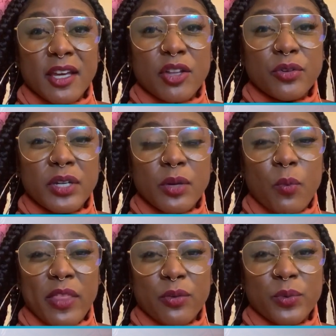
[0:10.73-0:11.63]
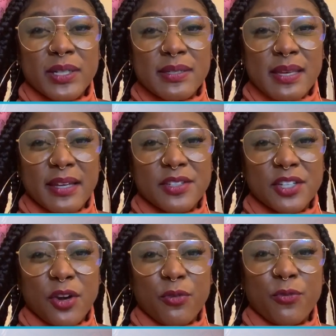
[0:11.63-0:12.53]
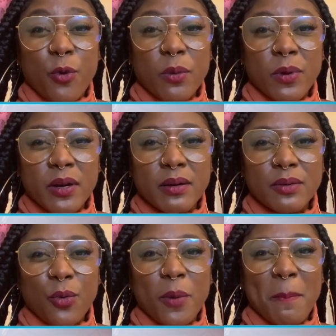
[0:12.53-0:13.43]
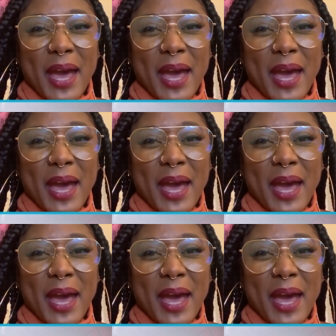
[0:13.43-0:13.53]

including whether we decide to go forward or